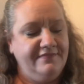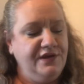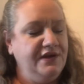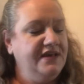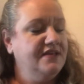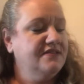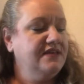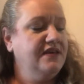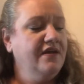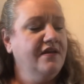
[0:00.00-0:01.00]
Here it is
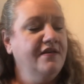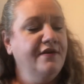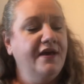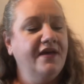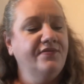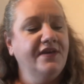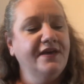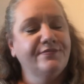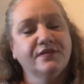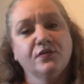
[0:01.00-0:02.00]
here. And the
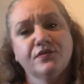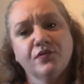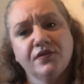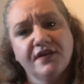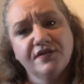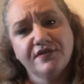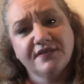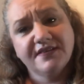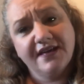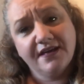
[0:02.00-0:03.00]
apricot toner is
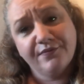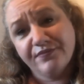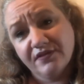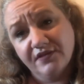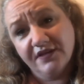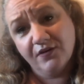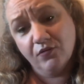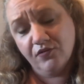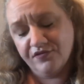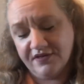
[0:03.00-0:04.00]
just absolutely
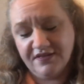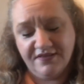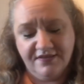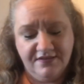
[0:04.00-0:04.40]
gorgeous.